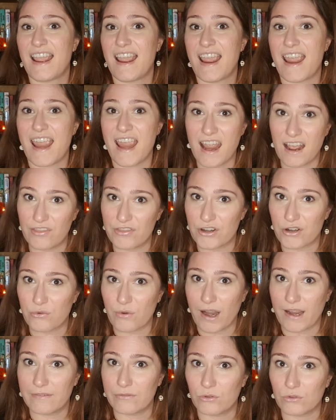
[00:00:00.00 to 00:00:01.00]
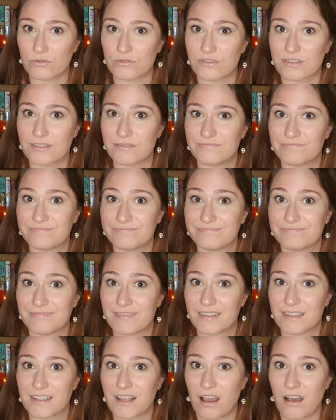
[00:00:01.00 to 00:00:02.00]
and their rivals.
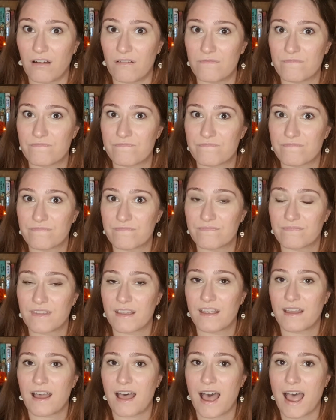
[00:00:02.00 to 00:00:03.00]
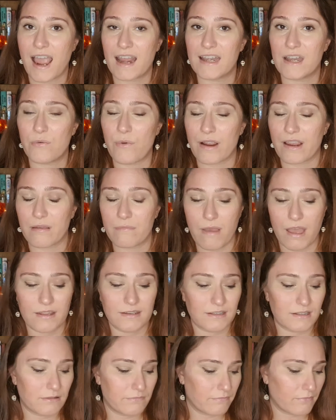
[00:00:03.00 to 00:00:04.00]
So, highly
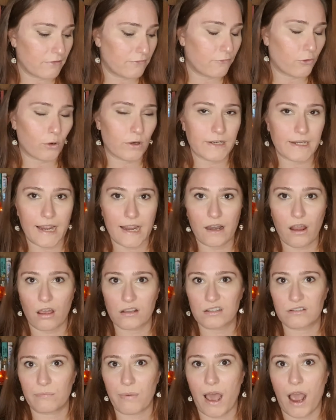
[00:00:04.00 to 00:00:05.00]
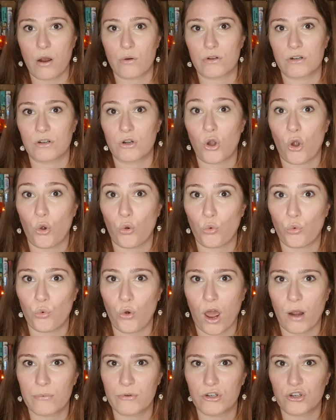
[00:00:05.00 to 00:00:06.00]
recommend 48 Laws of Power,
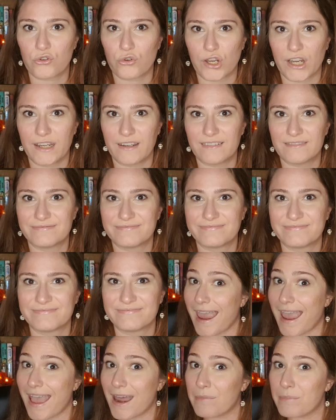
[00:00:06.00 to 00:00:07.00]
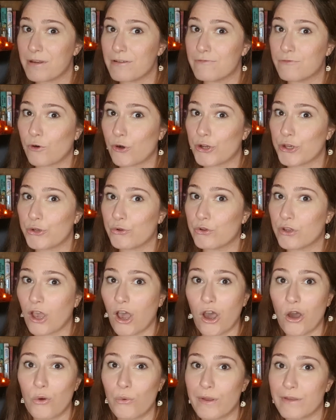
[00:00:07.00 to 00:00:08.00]
Robert Greene. And before you
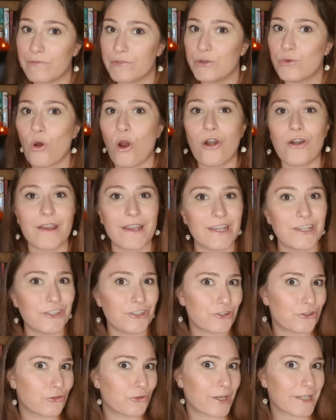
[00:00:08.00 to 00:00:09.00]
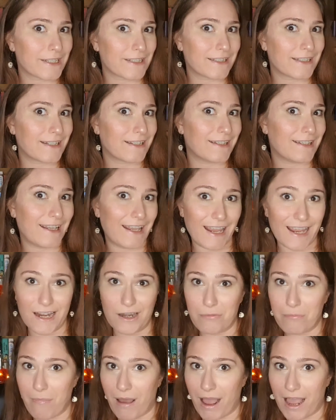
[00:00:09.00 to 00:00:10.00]
go, if you are interested
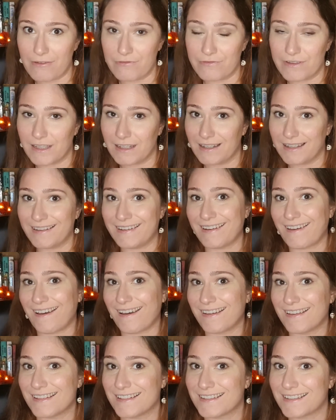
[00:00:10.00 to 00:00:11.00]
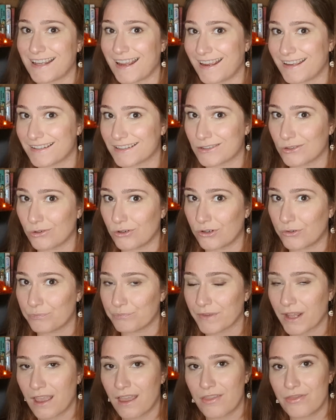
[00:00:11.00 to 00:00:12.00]
in my villain Azazel,
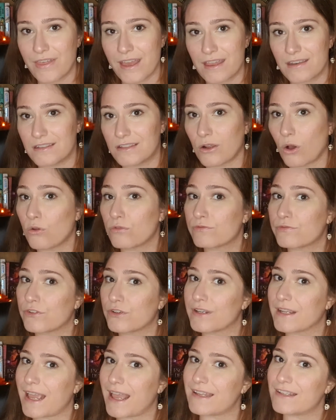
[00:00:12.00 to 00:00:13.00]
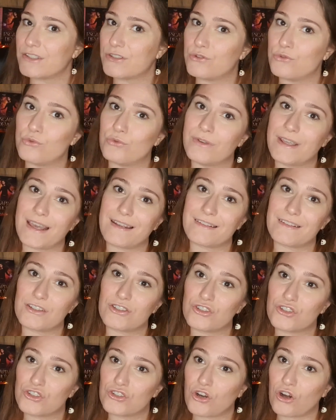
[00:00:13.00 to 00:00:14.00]
then don't forget to get
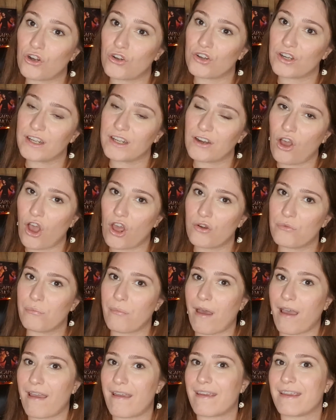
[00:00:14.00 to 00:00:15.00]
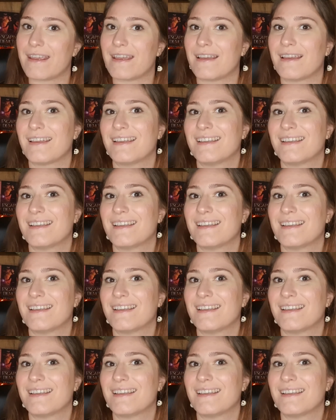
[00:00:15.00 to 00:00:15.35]
started on my